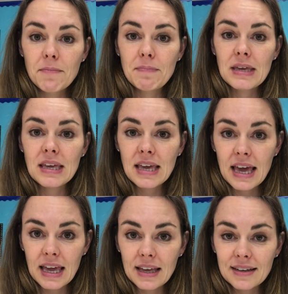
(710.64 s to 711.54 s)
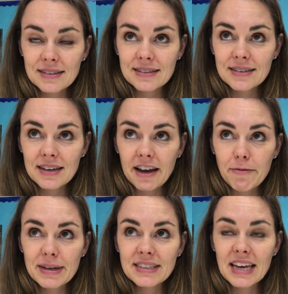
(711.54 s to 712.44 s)
Pie.
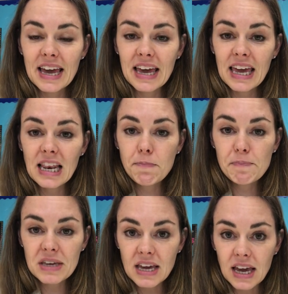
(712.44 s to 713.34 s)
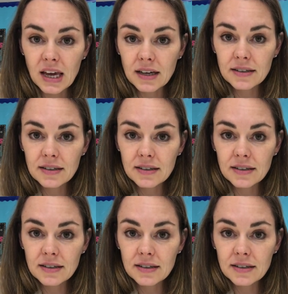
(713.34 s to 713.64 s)
Everybody say el pie.